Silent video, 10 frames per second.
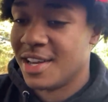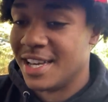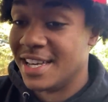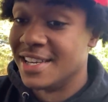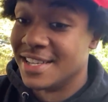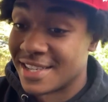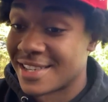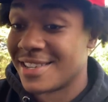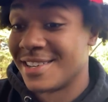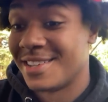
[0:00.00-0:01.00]
is
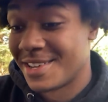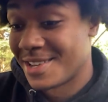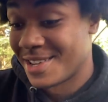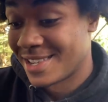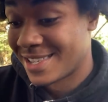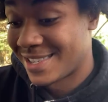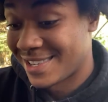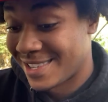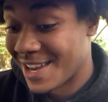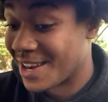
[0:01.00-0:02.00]

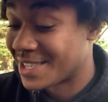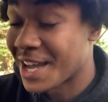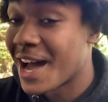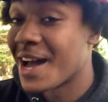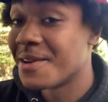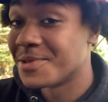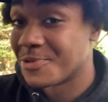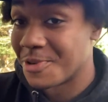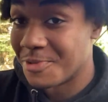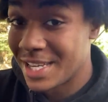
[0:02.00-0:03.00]
there are times
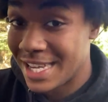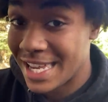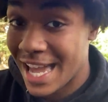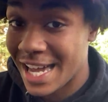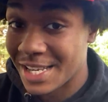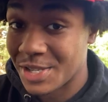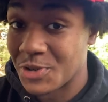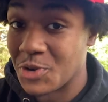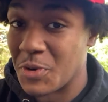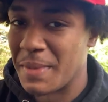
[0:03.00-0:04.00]
where we get out of
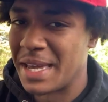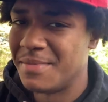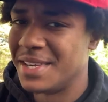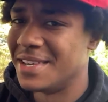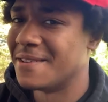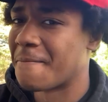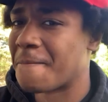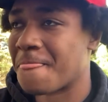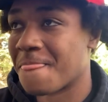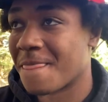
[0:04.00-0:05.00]
school maybe
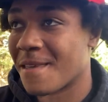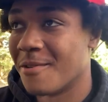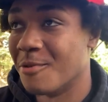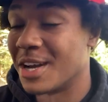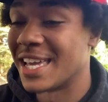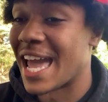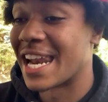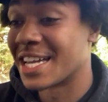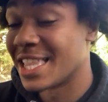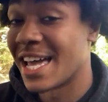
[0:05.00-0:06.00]
will get out
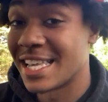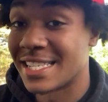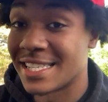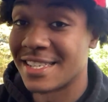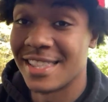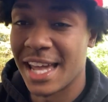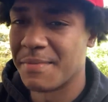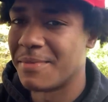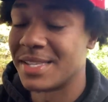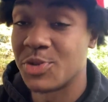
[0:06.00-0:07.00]
of class like
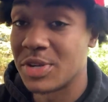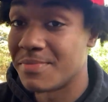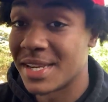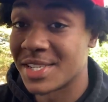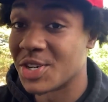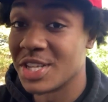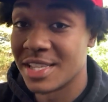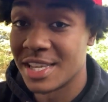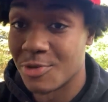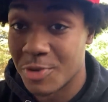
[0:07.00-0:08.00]
maybe 20 minutes earlier
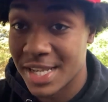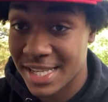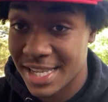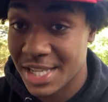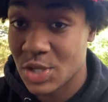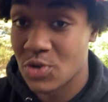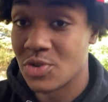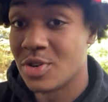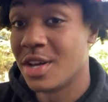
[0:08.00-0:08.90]
than the ones that's in school